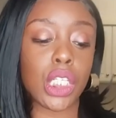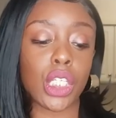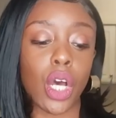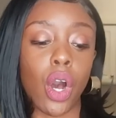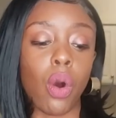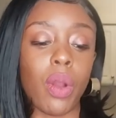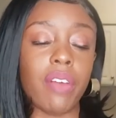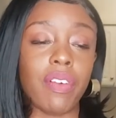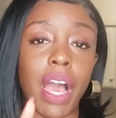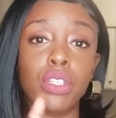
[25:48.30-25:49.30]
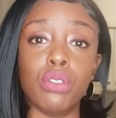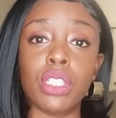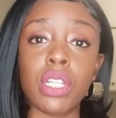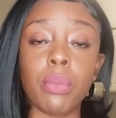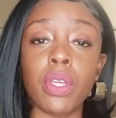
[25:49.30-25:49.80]
So if I do
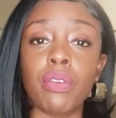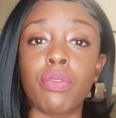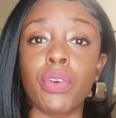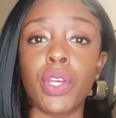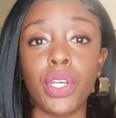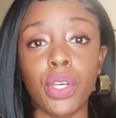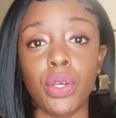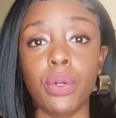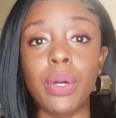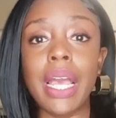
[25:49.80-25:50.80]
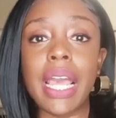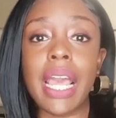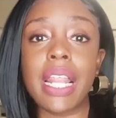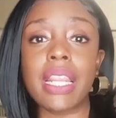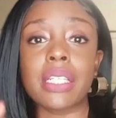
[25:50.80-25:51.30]
something for you
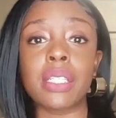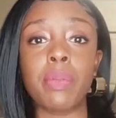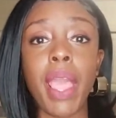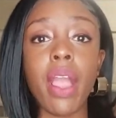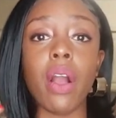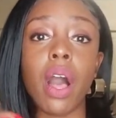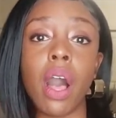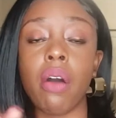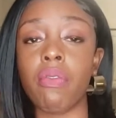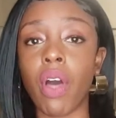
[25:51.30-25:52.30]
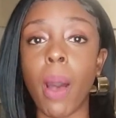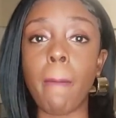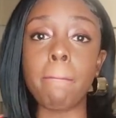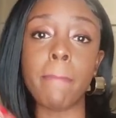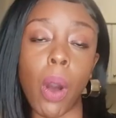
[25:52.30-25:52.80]
in the spare of
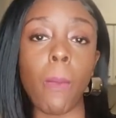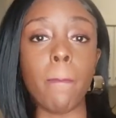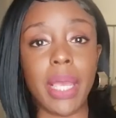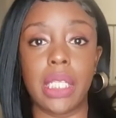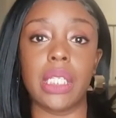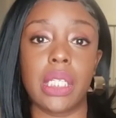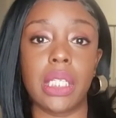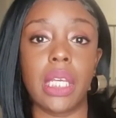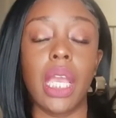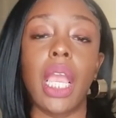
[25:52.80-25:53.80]
the moment